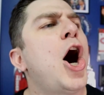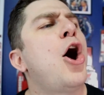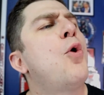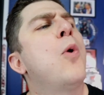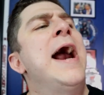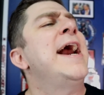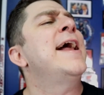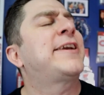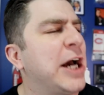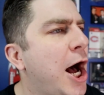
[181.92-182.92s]
Oh,
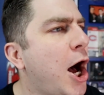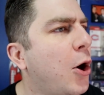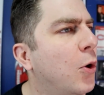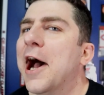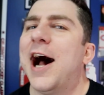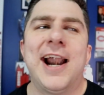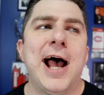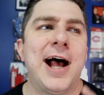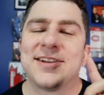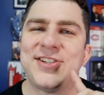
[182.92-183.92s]
way to go!
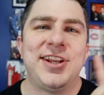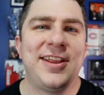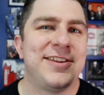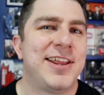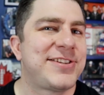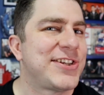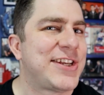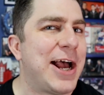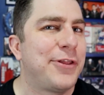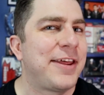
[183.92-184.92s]
Nah. See, this
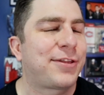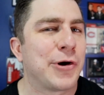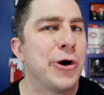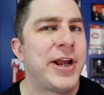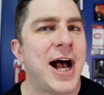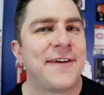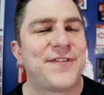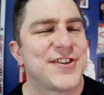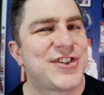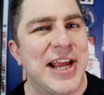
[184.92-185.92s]
is how they throw you
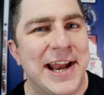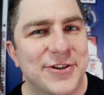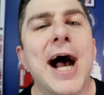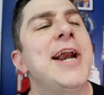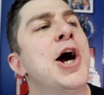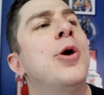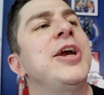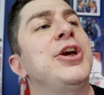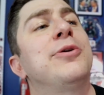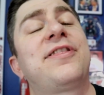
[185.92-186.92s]
off the scent. I know
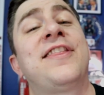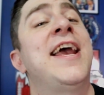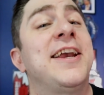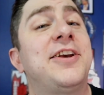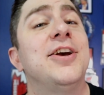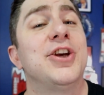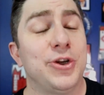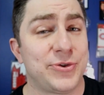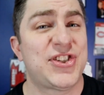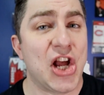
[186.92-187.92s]
what you think
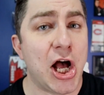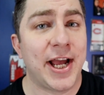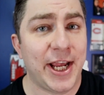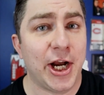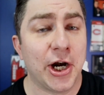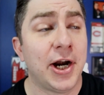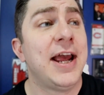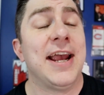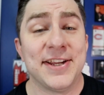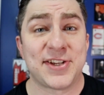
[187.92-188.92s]
you saw here
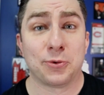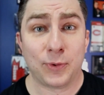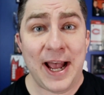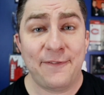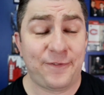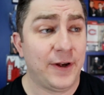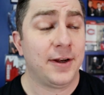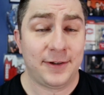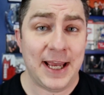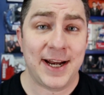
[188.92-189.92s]
is a ref
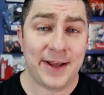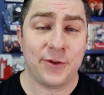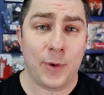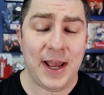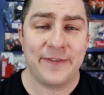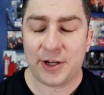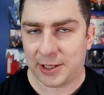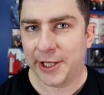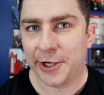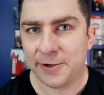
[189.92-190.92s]
getting in the way of a
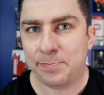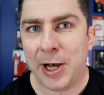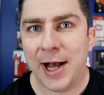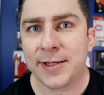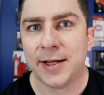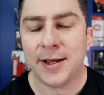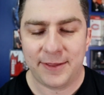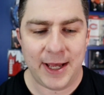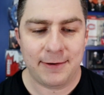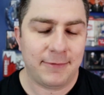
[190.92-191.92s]
cleared puck
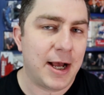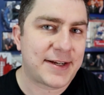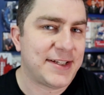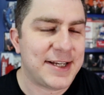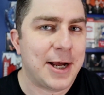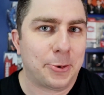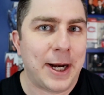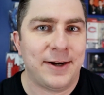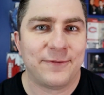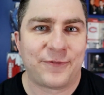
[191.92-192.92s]
that knocks it down
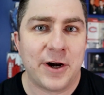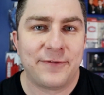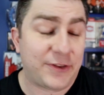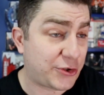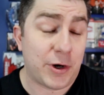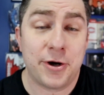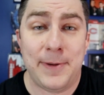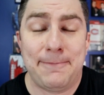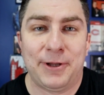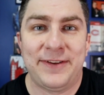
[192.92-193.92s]
right in front of the Toronto
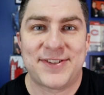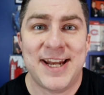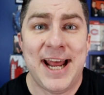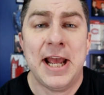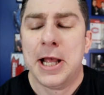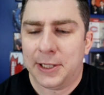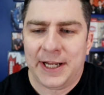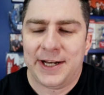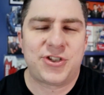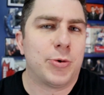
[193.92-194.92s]
Maple Leafs net,
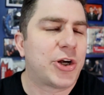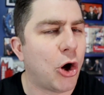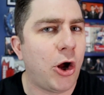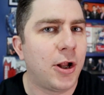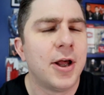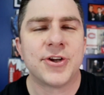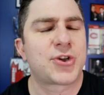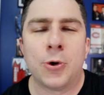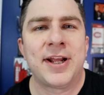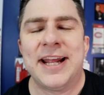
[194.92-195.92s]
leading to a goal
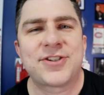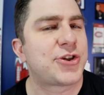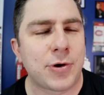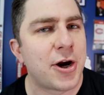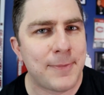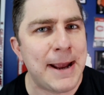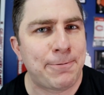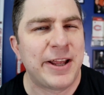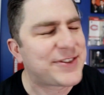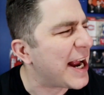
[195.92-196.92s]
scored against the Toronto
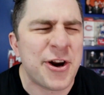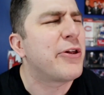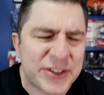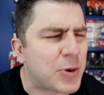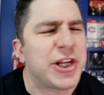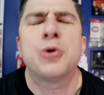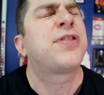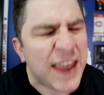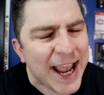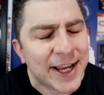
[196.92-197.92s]
Maple Leafs. I know that's what you
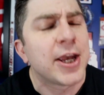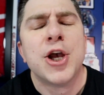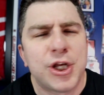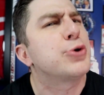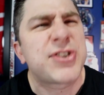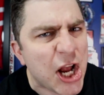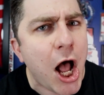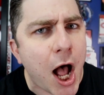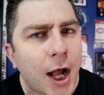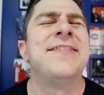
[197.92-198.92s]
think you
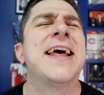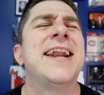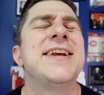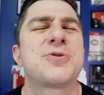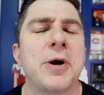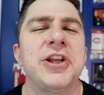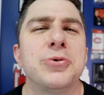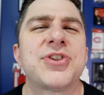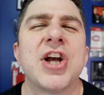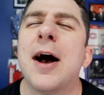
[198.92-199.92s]
saw. And that is what
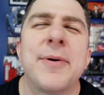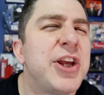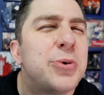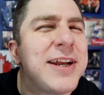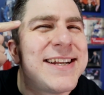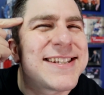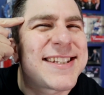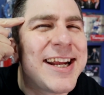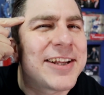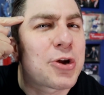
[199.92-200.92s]
you saw, but you didn't
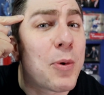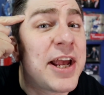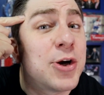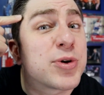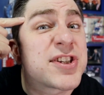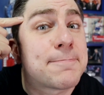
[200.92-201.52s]
see it the way you were